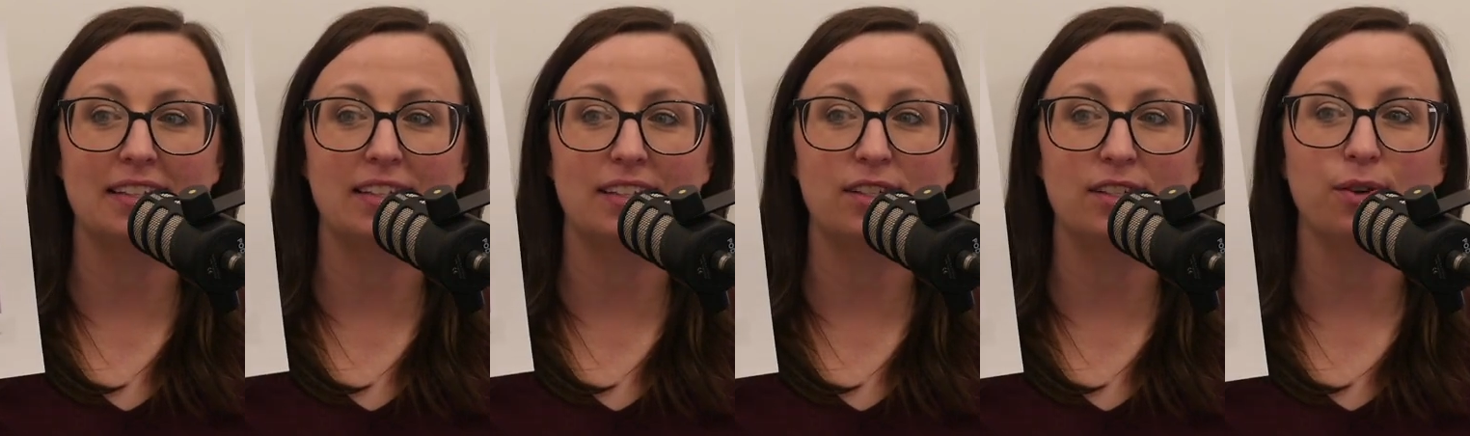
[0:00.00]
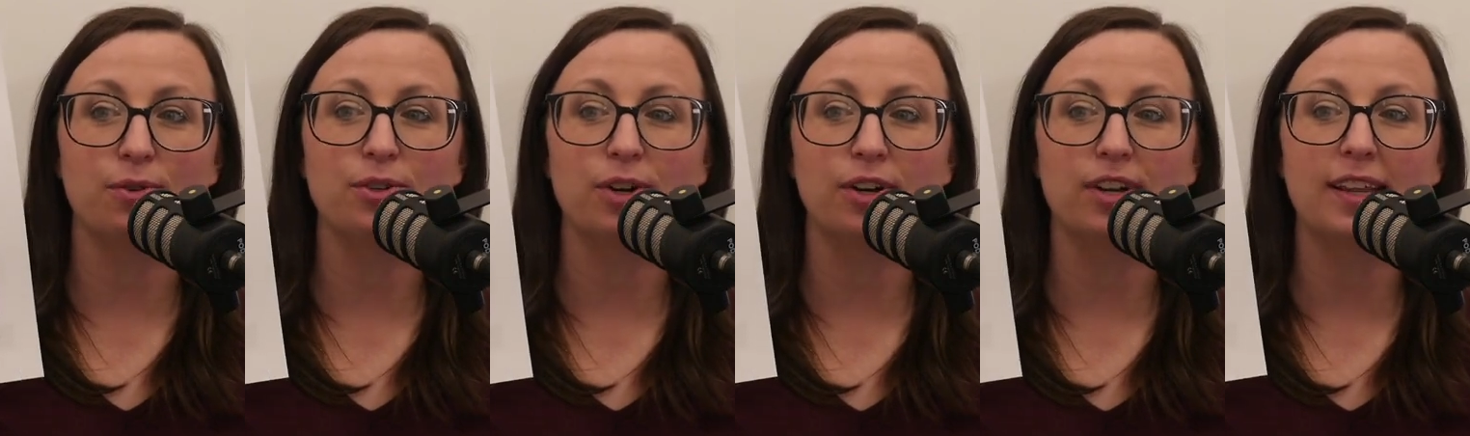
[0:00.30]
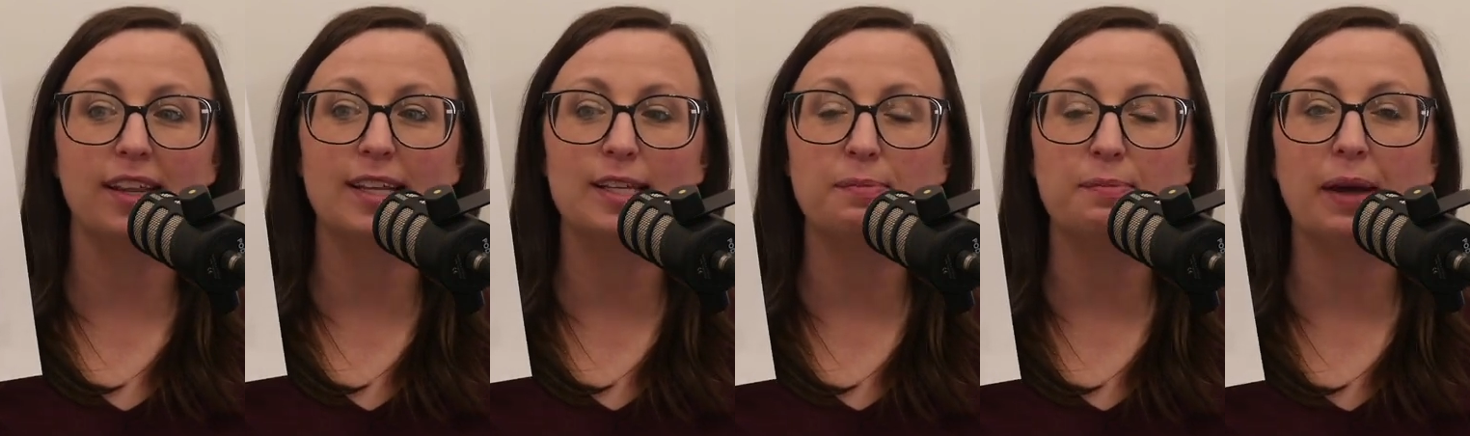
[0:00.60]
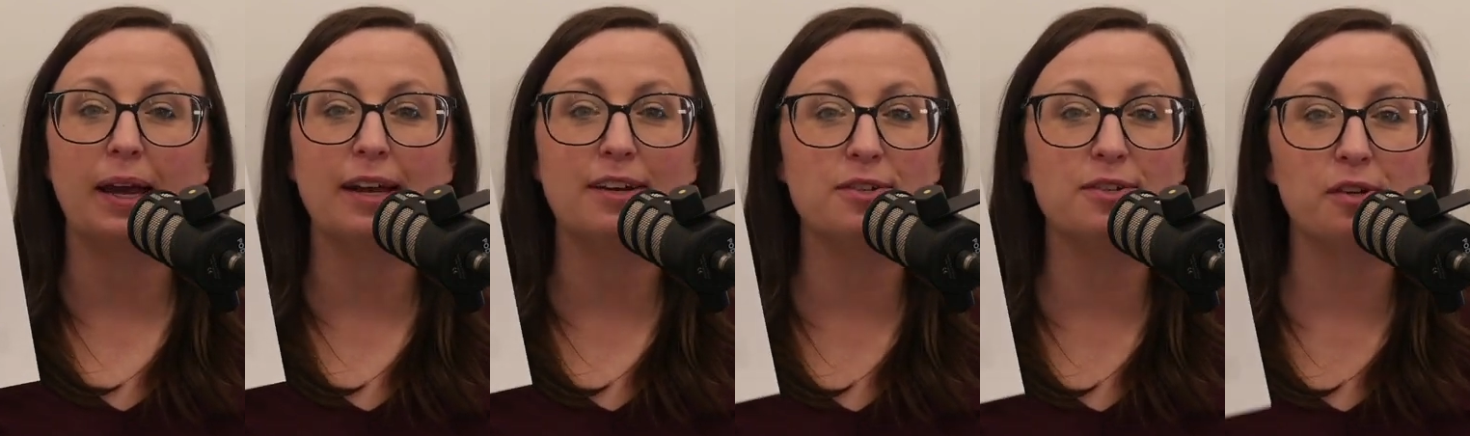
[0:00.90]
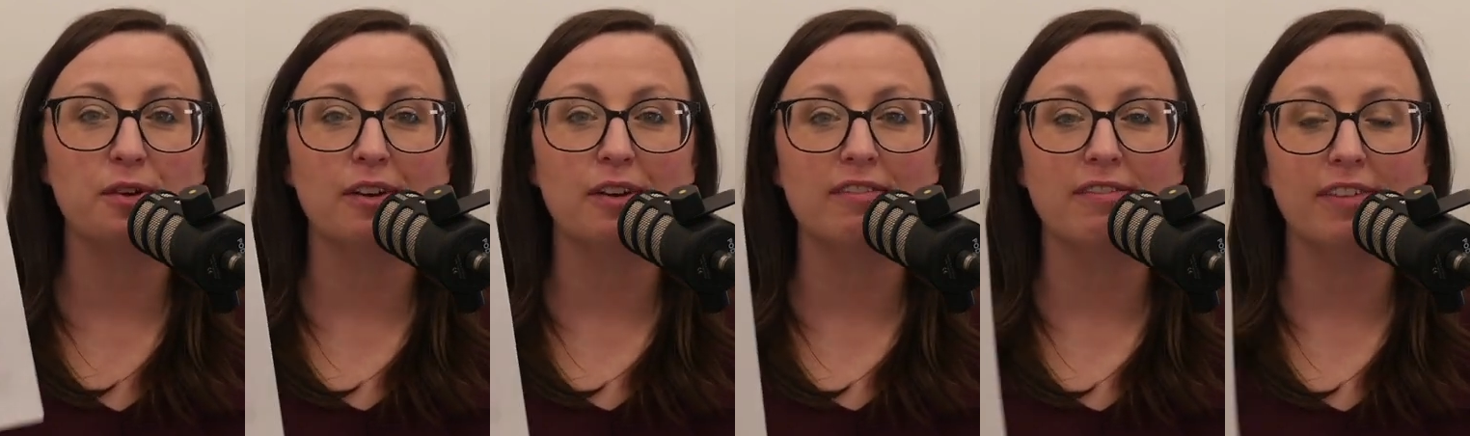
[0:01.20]
So, turn to this page so you
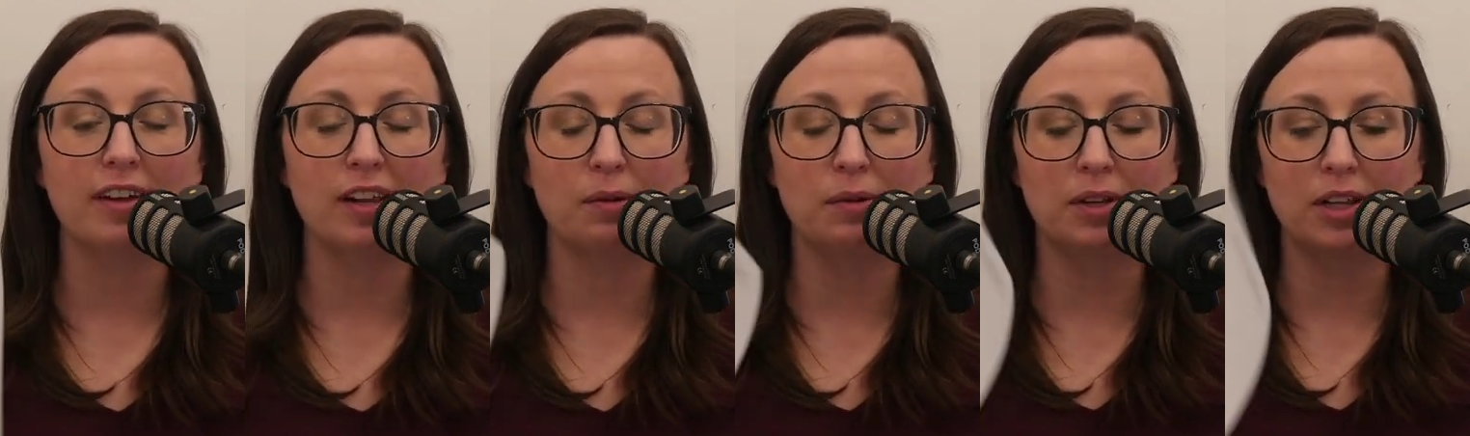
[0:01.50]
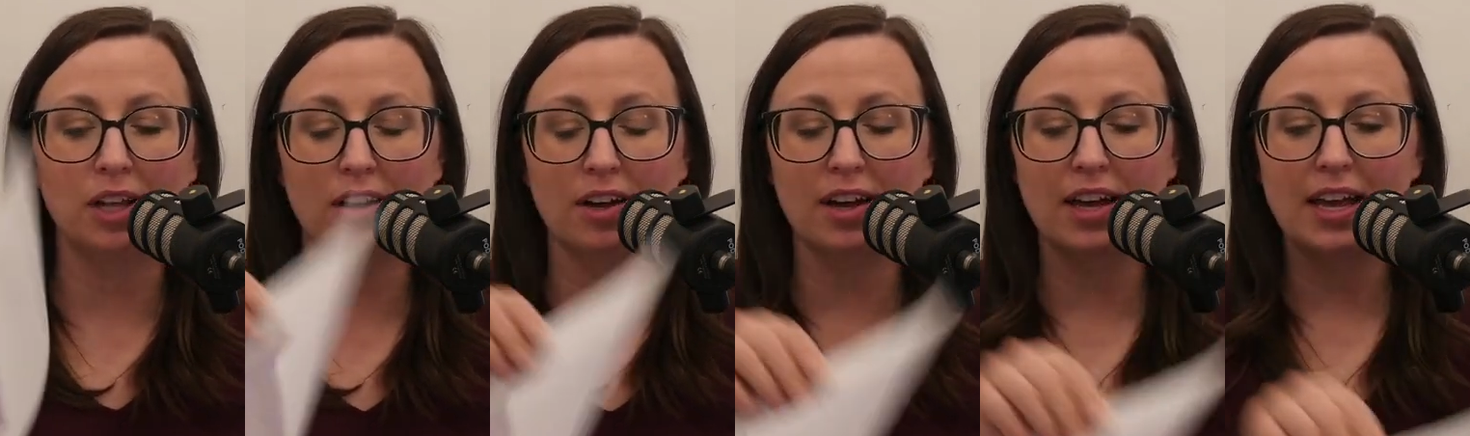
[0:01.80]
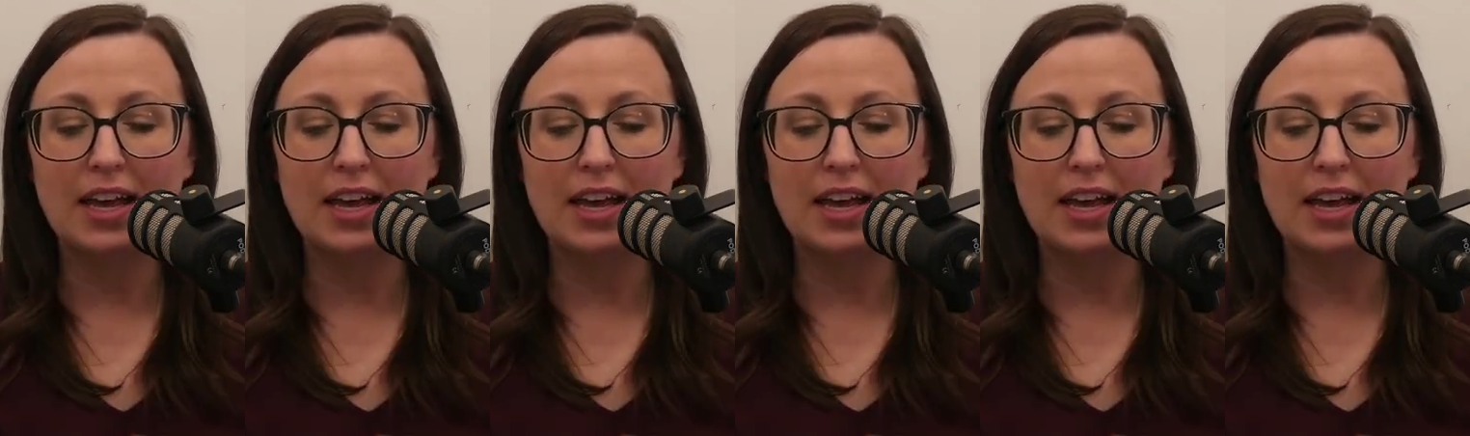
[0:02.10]
can follow along.